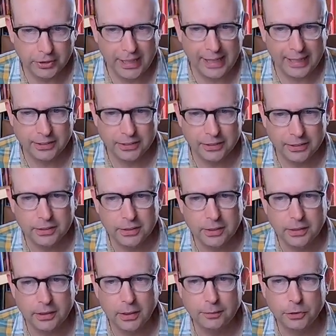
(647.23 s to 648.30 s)
axis,
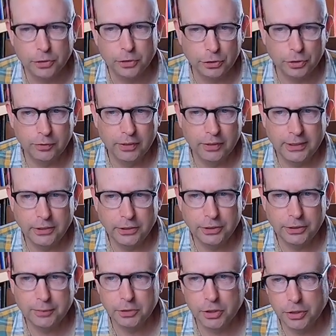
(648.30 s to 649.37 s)
of social
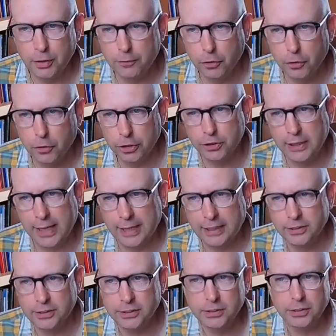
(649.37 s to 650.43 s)
relationships, the vertical
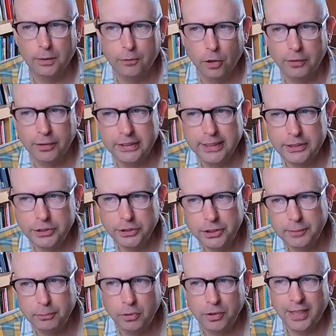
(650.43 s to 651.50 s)
axis of our
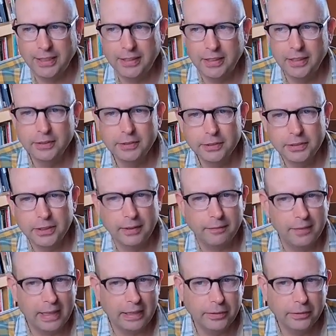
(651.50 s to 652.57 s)
relationship with ideals and
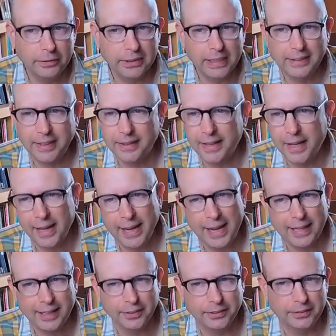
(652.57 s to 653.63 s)
values, and the
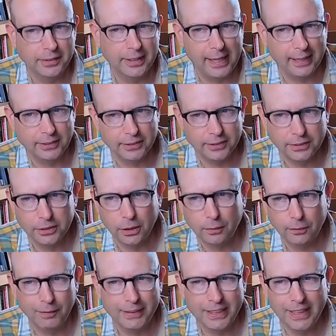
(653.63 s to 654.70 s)
diagonal axis of our
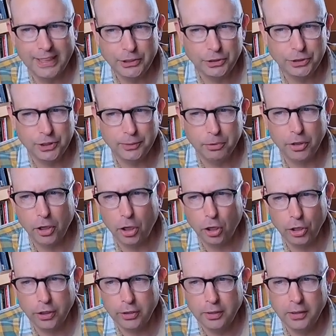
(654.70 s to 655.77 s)
relationship with
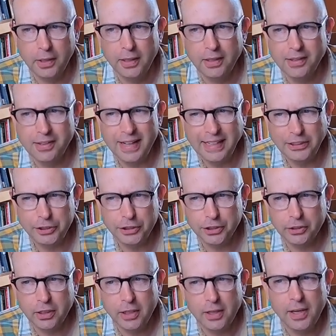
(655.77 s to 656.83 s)
art,
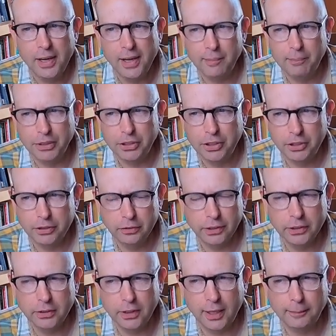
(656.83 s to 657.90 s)
nature, and
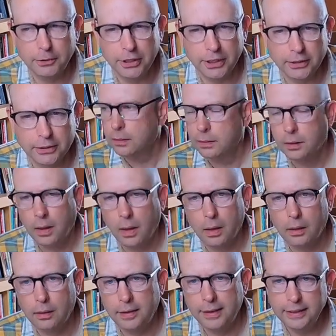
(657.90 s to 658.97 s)
material objects.
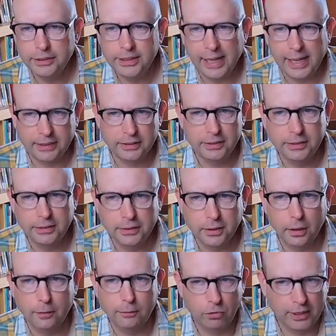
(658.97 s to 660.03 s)
These axes
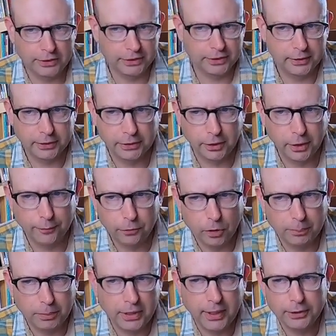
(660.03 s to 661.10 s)
of resonance offer a
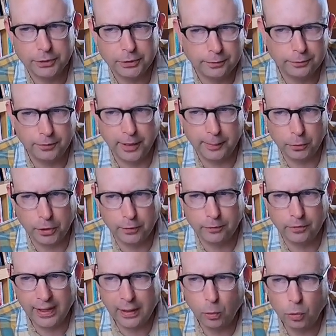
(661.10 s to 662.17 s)
potential framework for
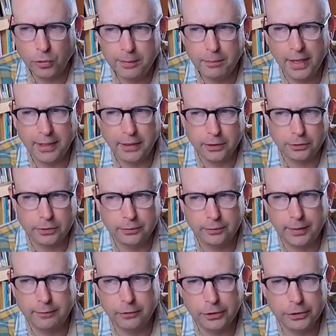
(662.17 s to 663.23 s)
how we might
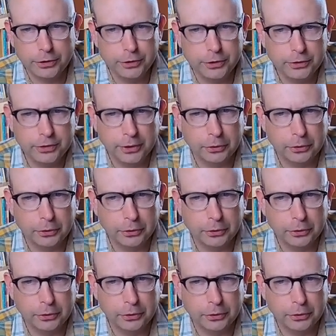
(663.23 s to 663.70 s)
cultivate virtues and